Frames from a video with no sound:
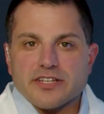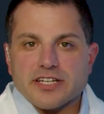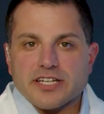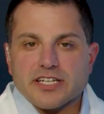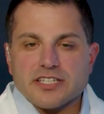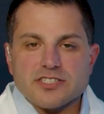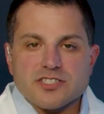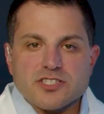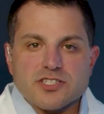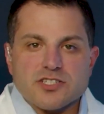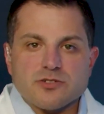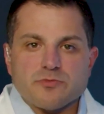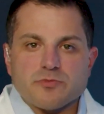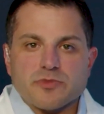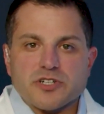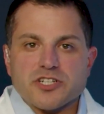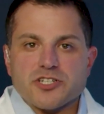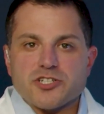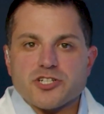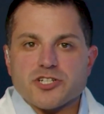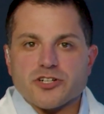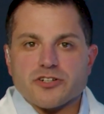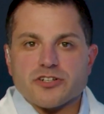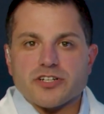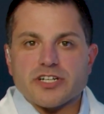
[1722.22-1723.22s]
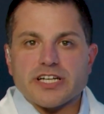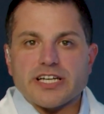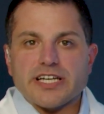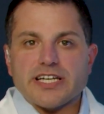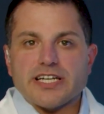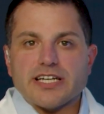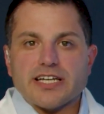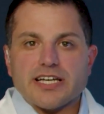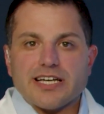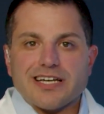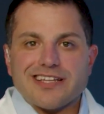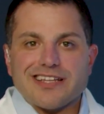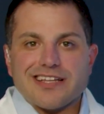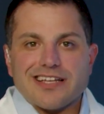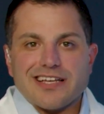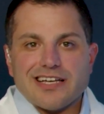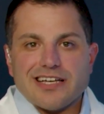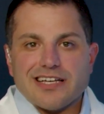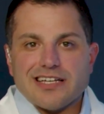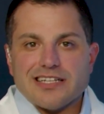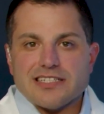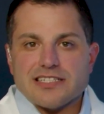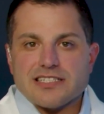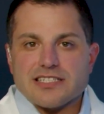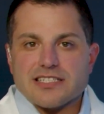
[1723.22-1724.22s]
the consumer journey
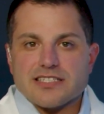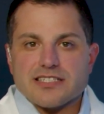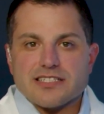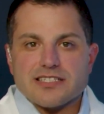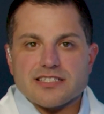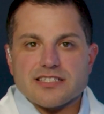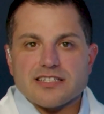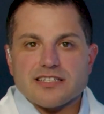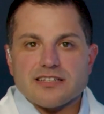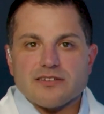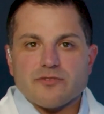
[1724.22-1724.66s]
is,